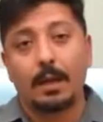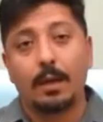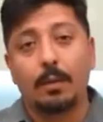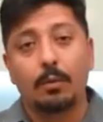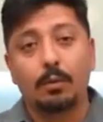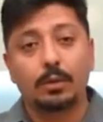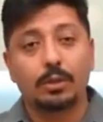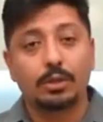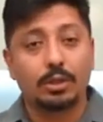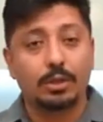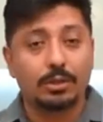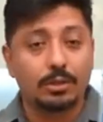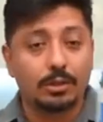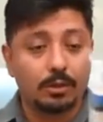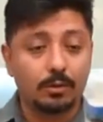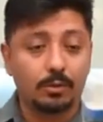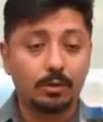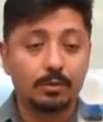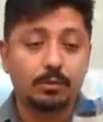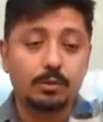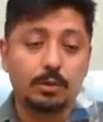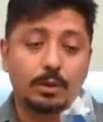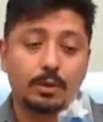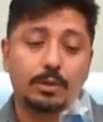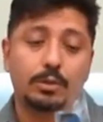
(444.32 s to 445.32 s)
which is the
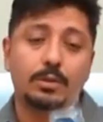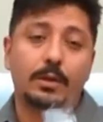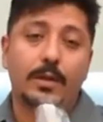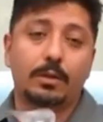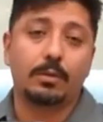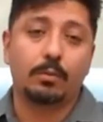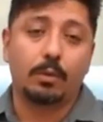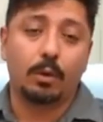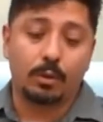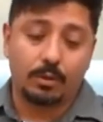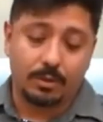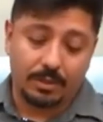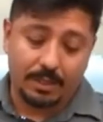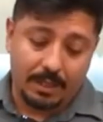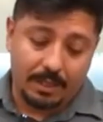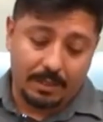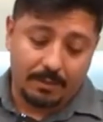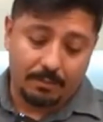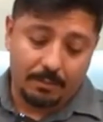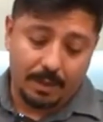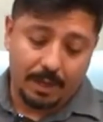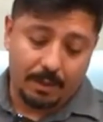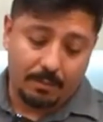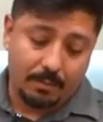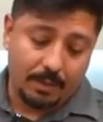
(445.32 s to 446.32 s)
reverse osmosis
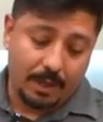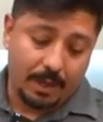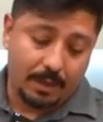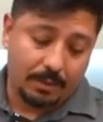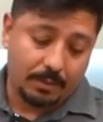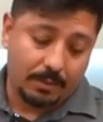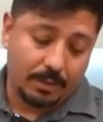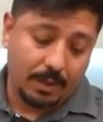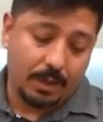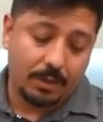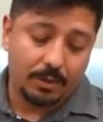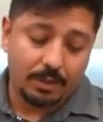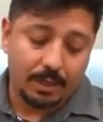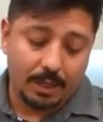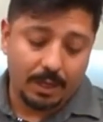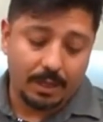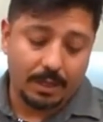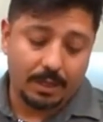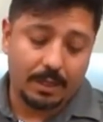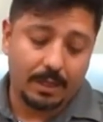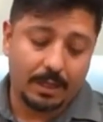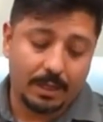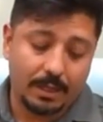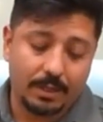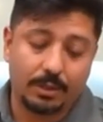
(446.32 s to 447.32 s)
membrane filter,
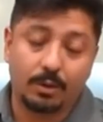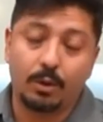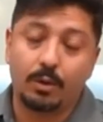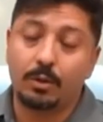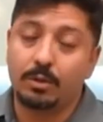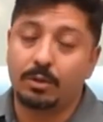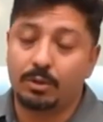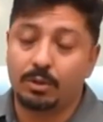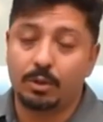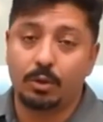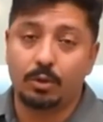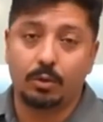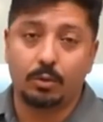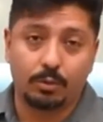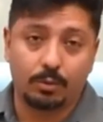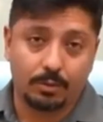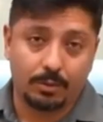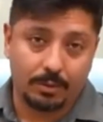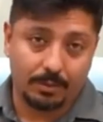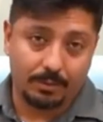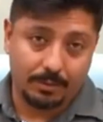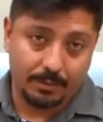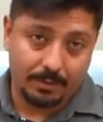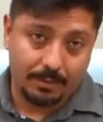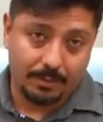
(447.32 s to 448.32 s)
is also
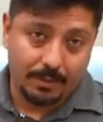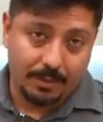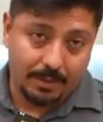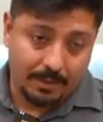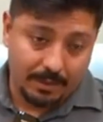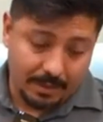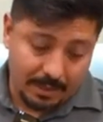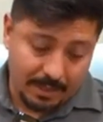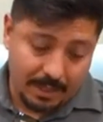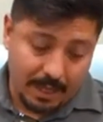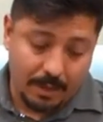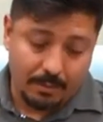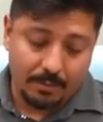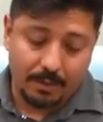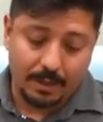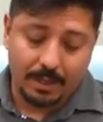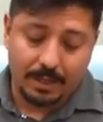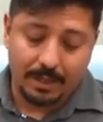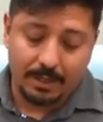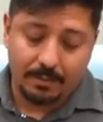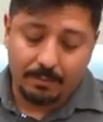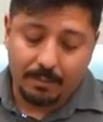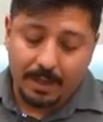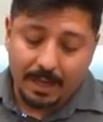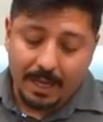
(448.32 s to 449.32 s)

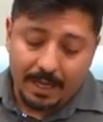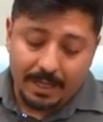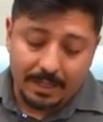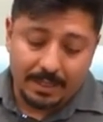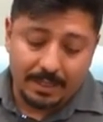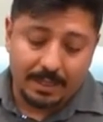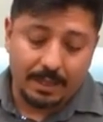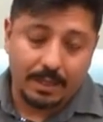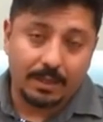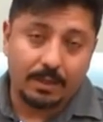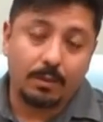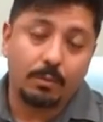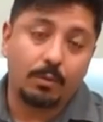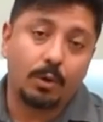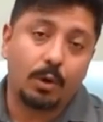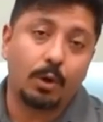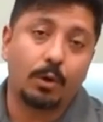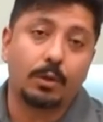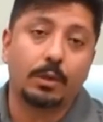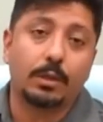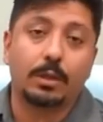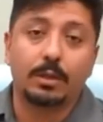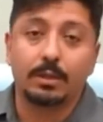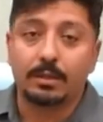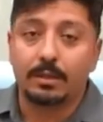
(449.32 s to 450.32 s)
separately placed in the
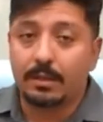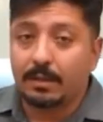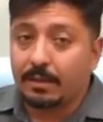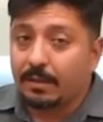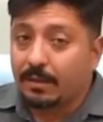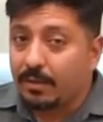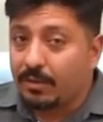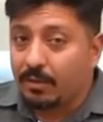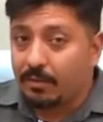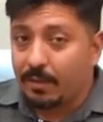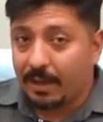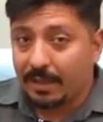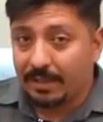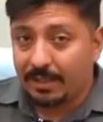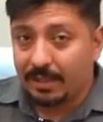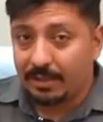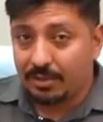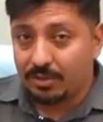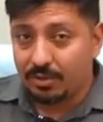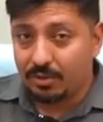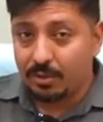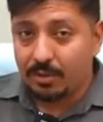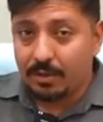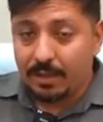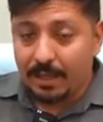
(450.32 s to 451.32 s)
box. You must
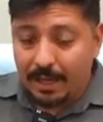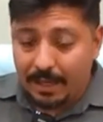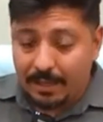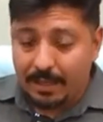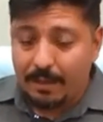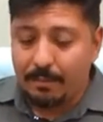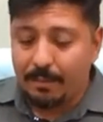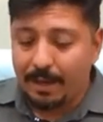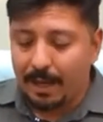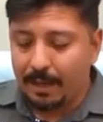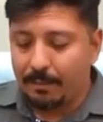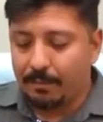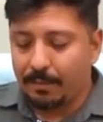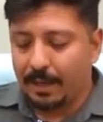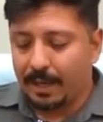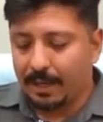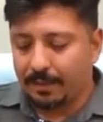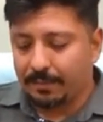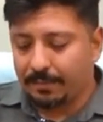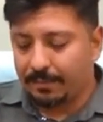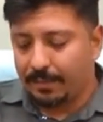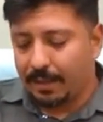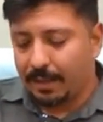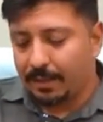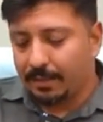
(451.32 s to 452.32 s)
ensure that the membrane
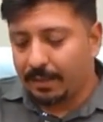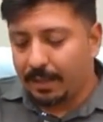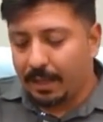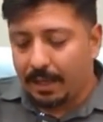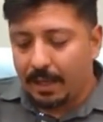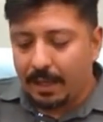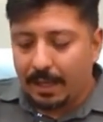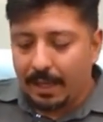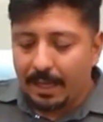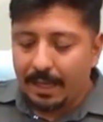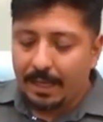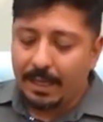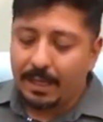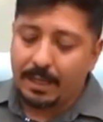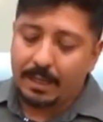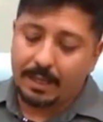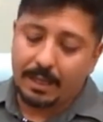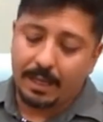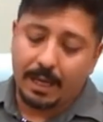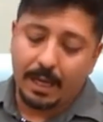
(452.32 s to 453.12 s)
filter is